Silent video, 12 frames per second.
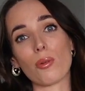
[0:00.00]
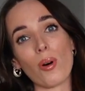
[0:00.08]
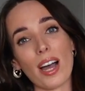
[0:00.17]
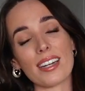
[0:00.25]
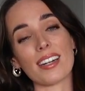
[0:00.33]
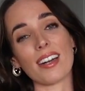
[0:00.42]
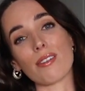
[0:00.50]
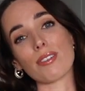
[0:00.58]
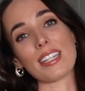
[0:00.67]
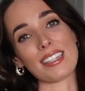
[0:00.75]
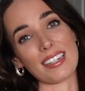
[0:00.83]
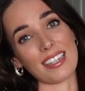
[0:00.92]
quite a lot
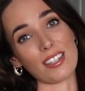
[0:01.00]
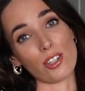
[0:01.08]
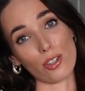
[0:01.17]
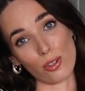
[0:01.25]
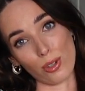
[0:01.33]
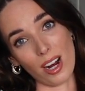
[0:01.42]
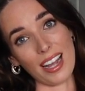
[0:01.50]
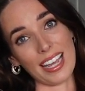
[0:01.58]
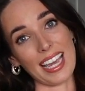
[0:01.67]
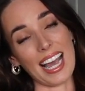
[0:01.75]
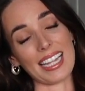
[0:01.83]
recently to try.